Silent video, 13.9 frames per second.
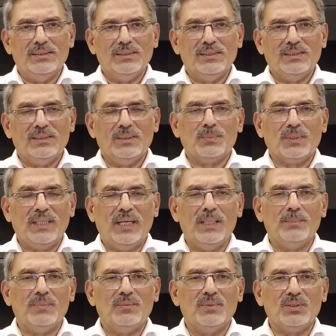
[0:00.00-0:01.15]

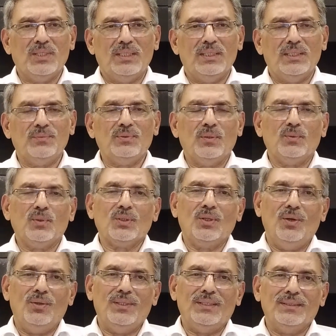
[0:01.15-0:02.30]
subscribe our channel if you have not
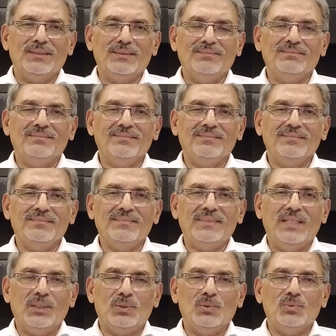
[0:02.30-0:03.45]
already.
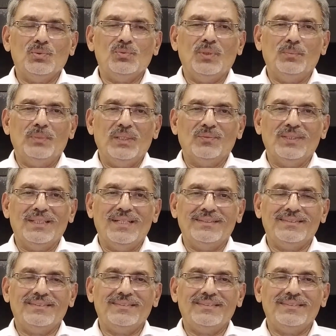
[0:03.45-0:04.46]
Thank you for being with us.